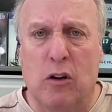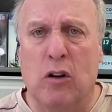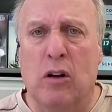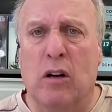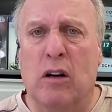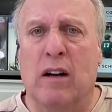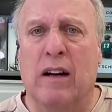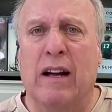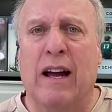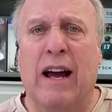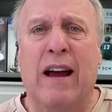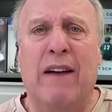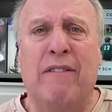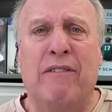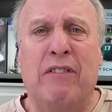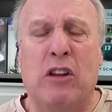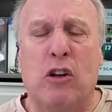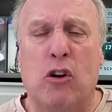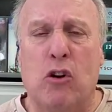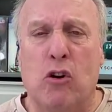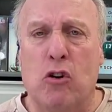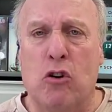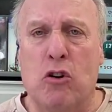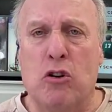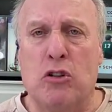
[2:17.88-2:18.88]
to have
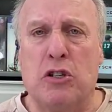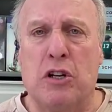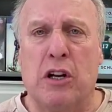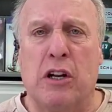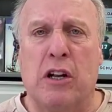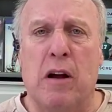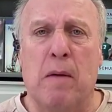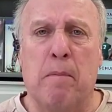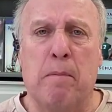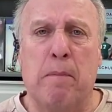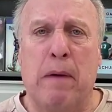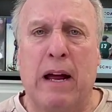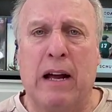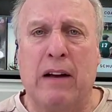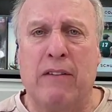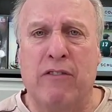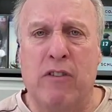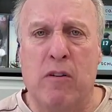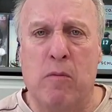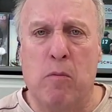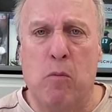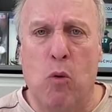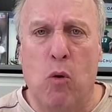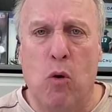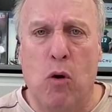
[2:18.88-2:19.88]
the urge to come back
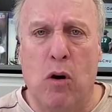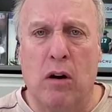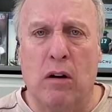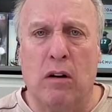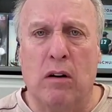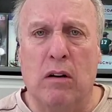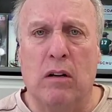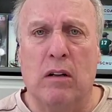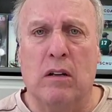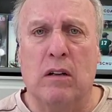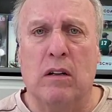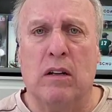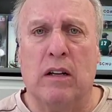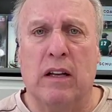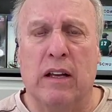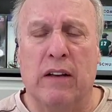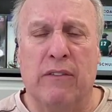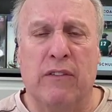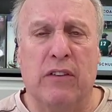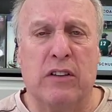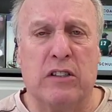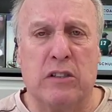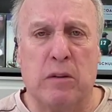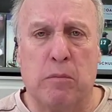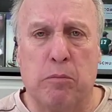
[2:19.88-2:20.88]
for more.
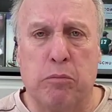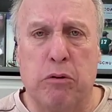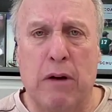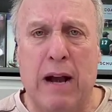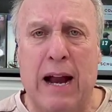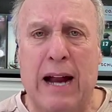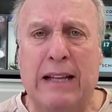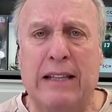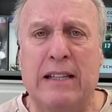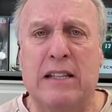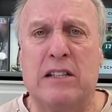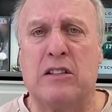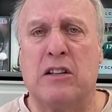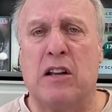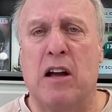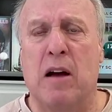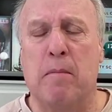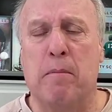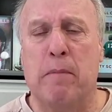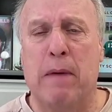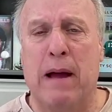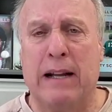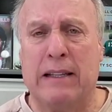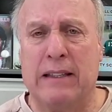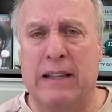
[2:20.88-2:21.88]
If it's a practice,
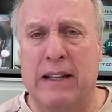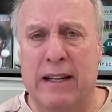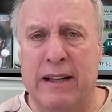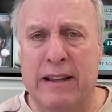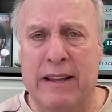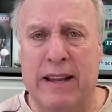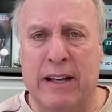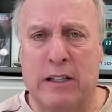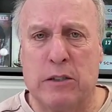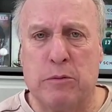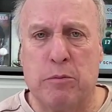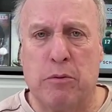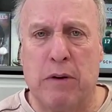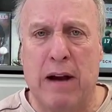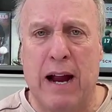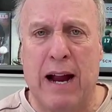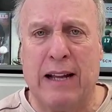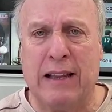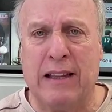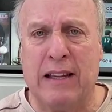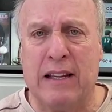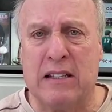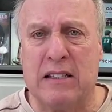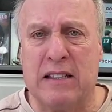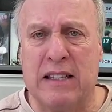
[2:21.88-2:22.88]
come back to the next
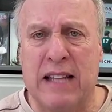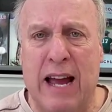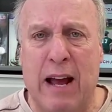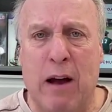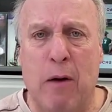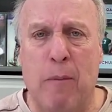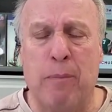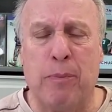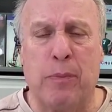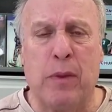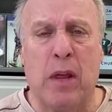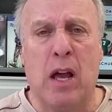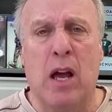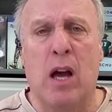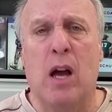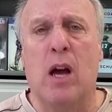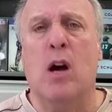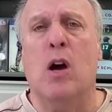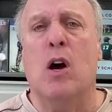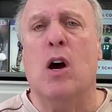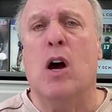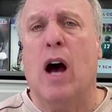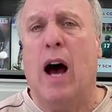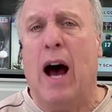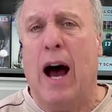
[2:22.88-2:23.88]
practice. Now,
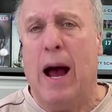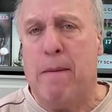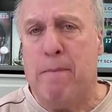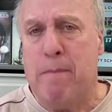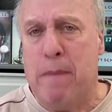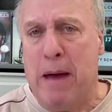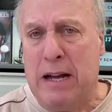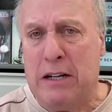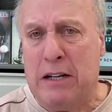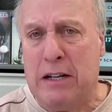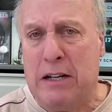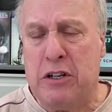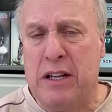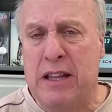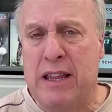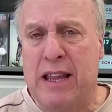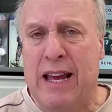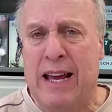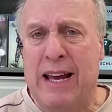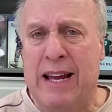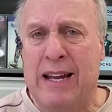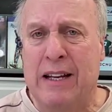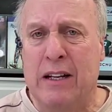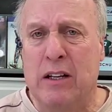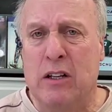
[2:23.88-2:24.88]
I mentioned
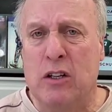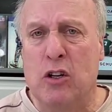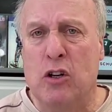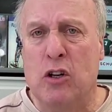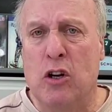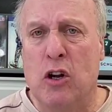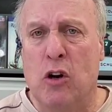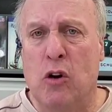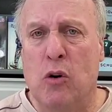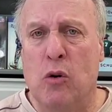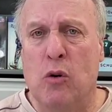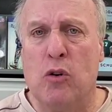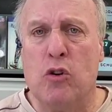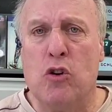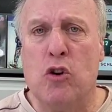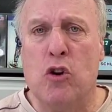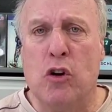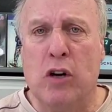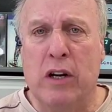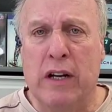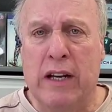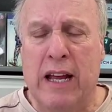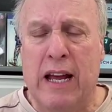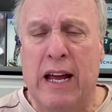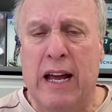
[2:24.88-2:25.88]
that, you're
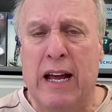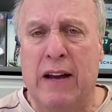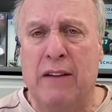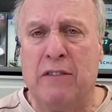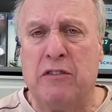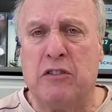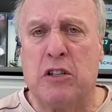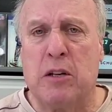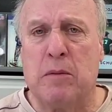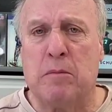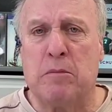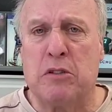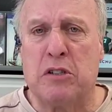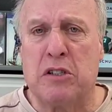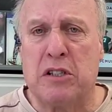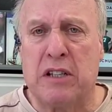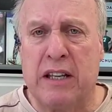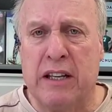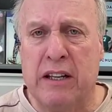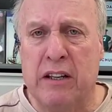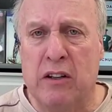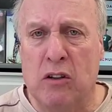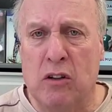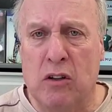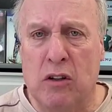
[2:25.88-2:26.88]
going to have some
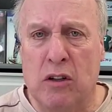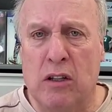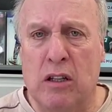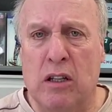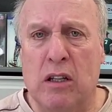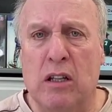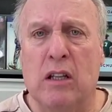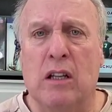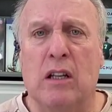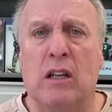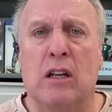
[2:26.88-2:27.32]
skilled